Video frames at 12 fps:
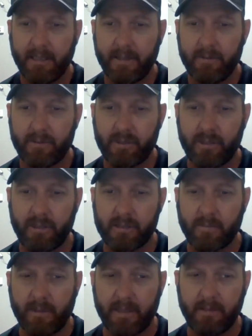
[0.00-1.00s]
nutrition
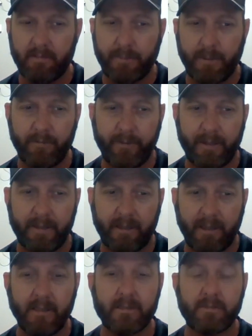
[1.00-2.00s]
is one profile
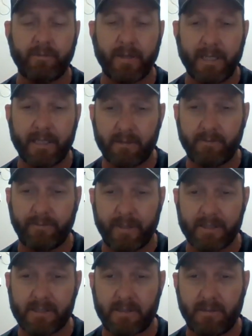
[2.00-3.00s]
that is vital
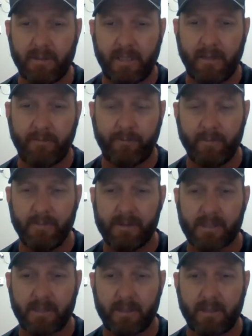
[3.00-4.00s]
for us to look at from the
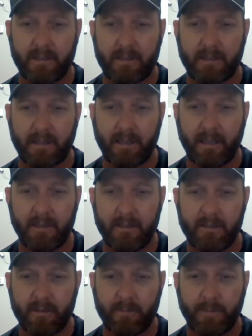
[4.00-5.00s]
start
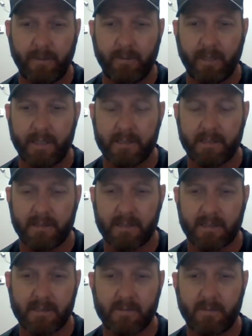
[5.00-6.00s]
and prioritize it
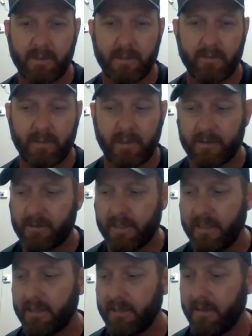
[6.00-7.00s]
just as we do our
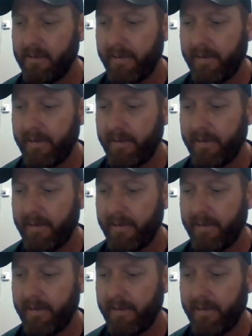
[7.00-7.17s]
training.